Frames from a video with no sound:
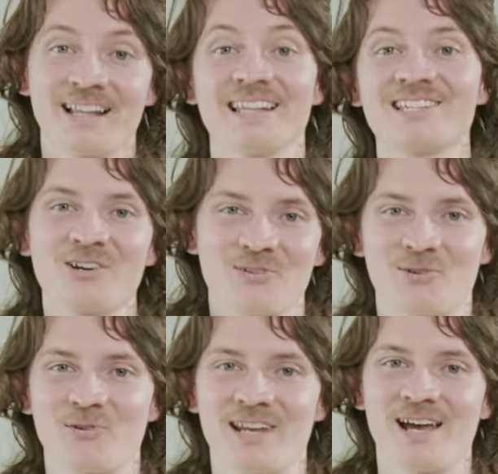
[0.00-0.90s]
Let's go
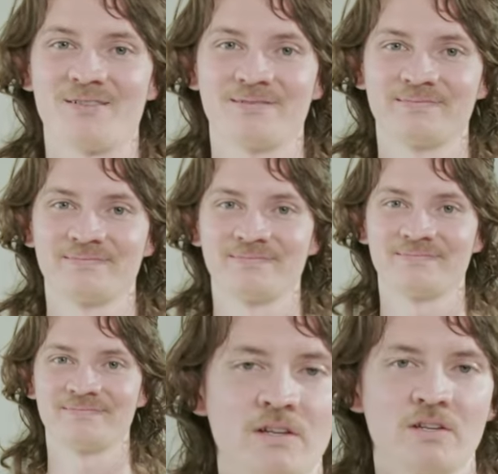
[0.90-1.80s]
through it now.
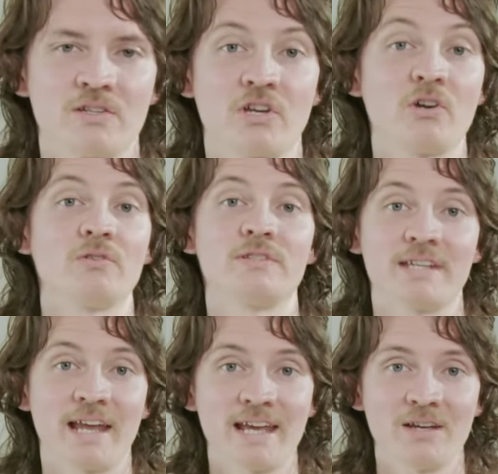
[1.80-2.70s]
So
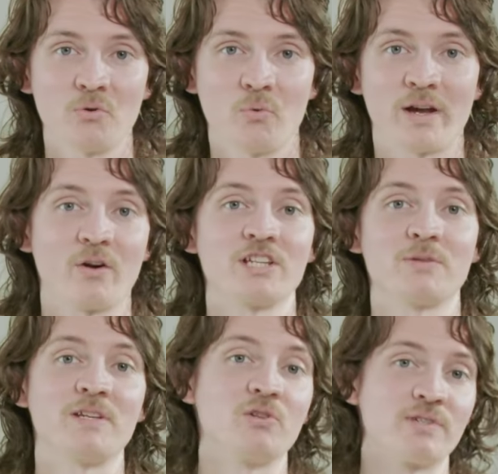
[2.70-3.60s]
today we're going to
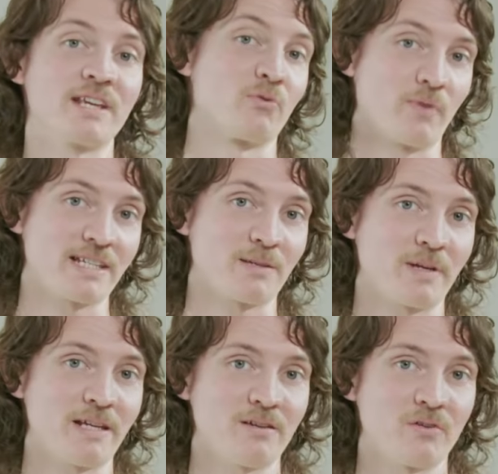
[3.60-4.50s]
be using a
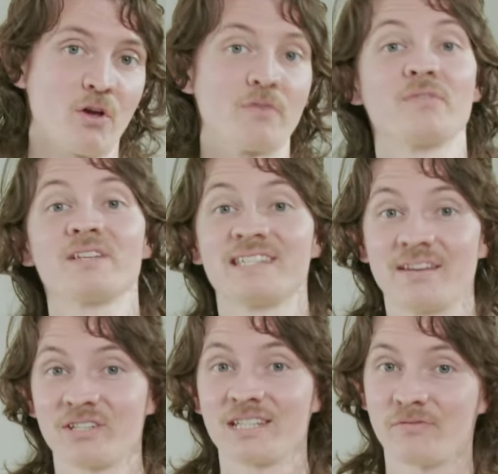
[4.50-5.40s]
recipe of
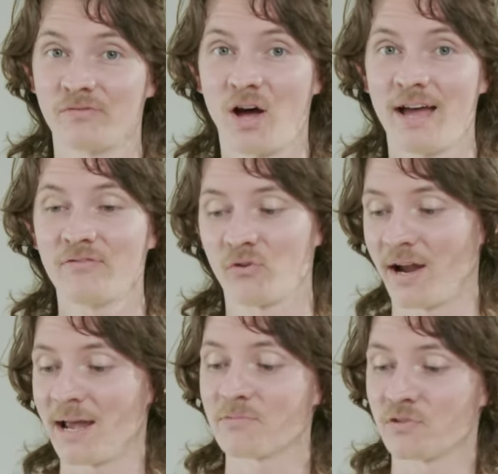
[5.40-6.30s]
75
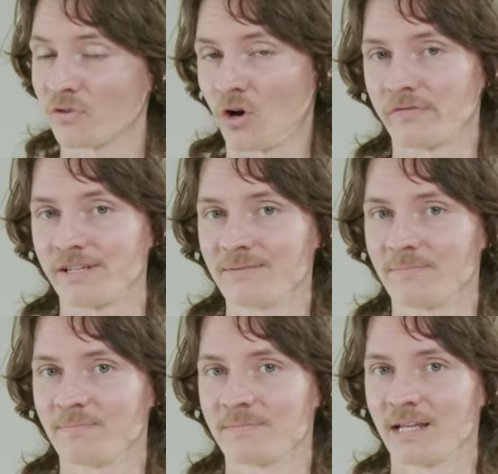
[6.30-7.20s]
grams of coffee
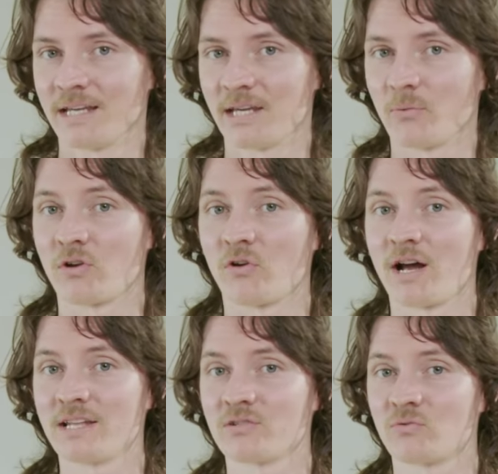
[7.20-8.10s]
that we
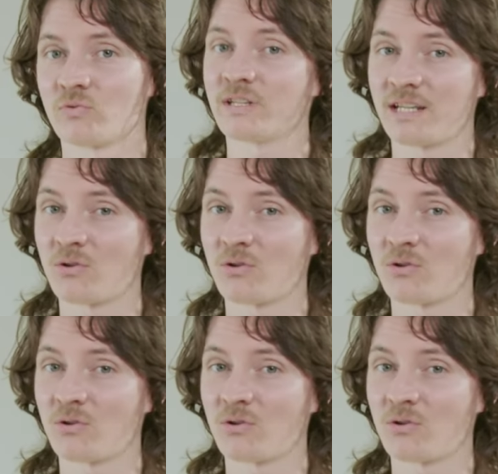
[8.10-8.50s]
grind really